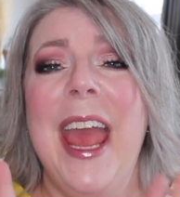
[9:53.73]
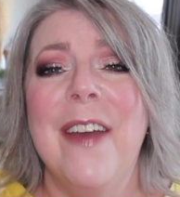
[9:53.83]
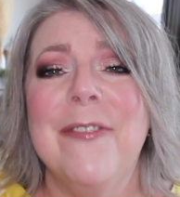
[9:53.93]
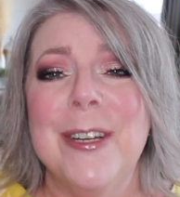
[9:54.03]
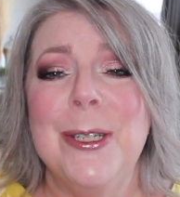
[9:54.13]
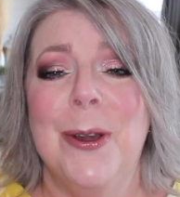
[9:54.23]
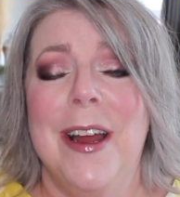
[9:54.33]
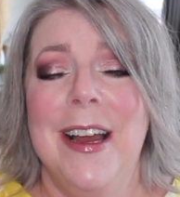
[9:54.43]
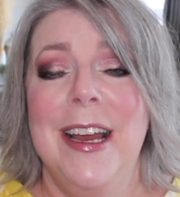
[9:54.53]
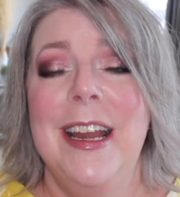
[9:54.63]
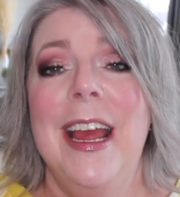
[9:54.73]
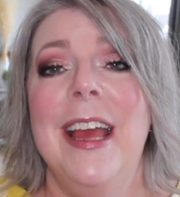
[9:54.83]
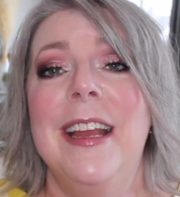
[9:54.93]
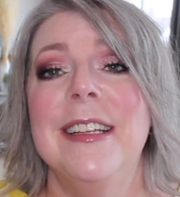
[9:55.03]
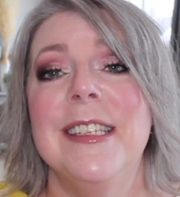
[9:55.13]
ever tried
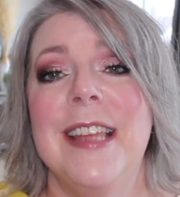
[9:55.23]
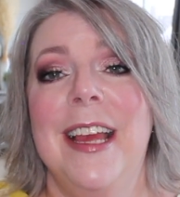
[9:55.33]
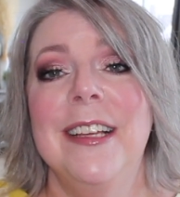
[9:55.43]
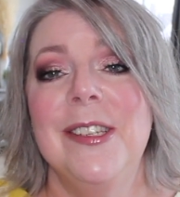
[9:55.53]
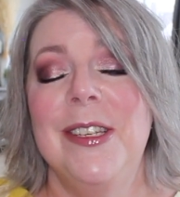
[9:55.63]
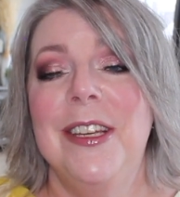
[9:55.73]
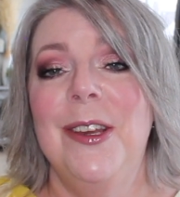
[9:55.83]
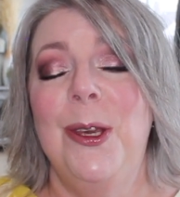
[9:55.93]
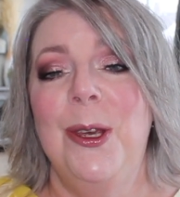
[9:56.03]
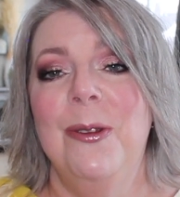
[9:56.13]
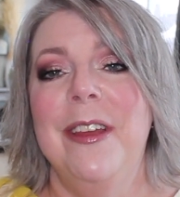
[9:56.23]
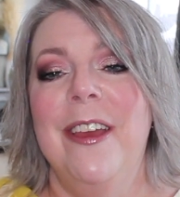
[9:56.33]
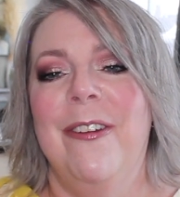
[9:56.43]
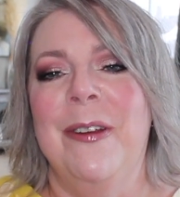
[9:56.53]
and it's thanks to Yulia